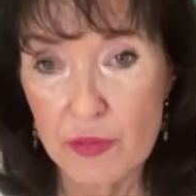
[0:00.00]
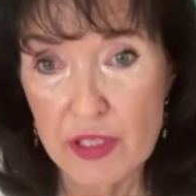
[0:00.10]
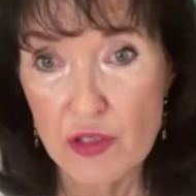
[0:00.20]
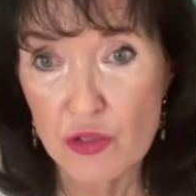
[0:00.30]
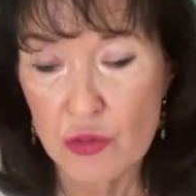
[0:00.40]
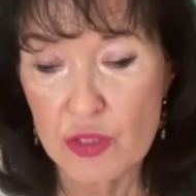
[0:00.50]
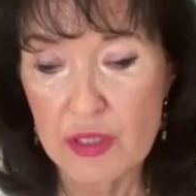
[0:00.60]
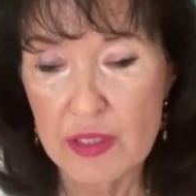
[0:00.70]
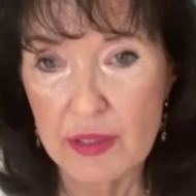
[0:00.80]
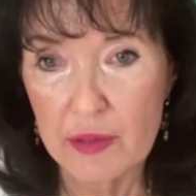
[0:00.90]
rescued in
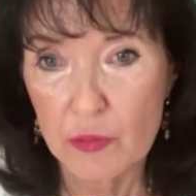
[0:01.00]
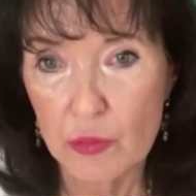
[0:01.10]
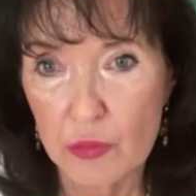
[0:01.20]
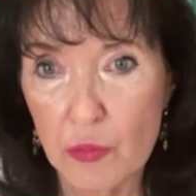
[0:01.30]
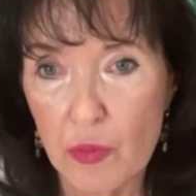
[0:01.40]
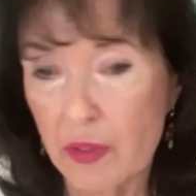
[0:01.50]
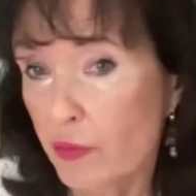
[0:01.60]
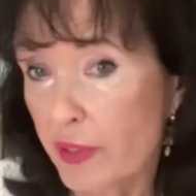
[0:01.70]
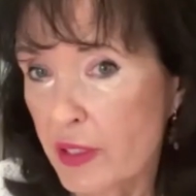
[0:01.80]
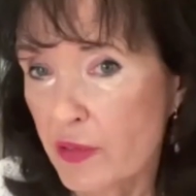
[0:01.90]
the Second World War,
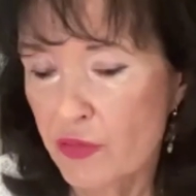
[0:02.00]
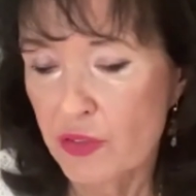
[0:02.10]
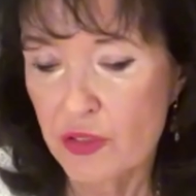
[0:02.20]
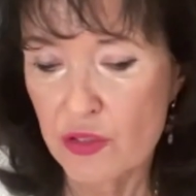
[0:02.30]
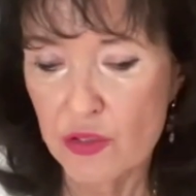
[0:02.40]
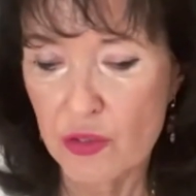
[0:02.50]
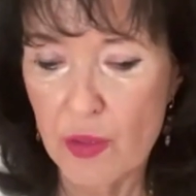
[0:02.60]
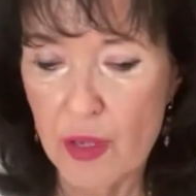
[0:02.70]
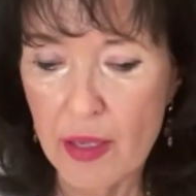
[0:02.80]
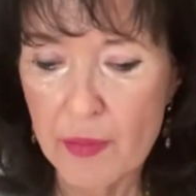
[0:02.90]
right, for the
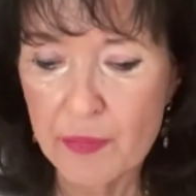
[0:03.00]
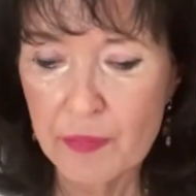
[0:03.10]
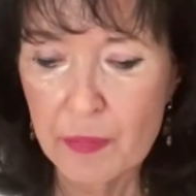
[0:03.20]
Shoah,